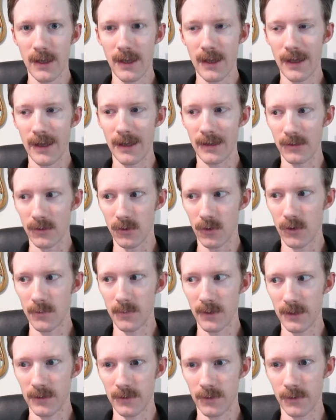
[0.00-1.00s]
and
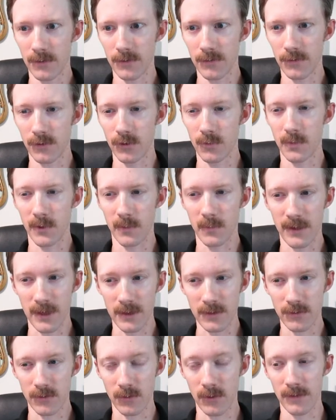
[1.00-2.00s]
lawmakers who
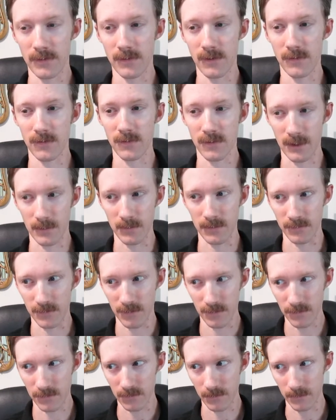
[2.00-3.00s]
perpetuate this same
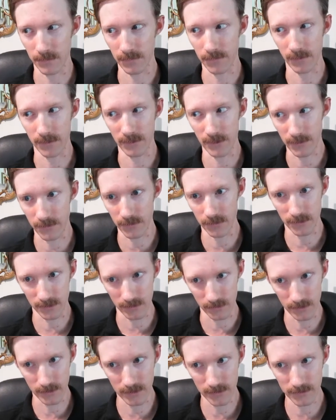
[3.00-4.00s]
system for another
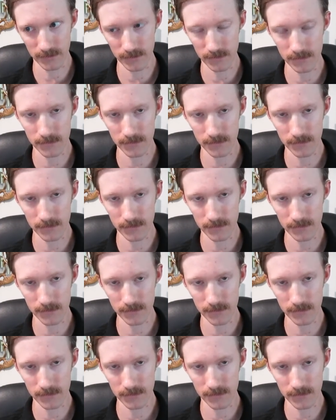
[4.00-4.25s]
generation.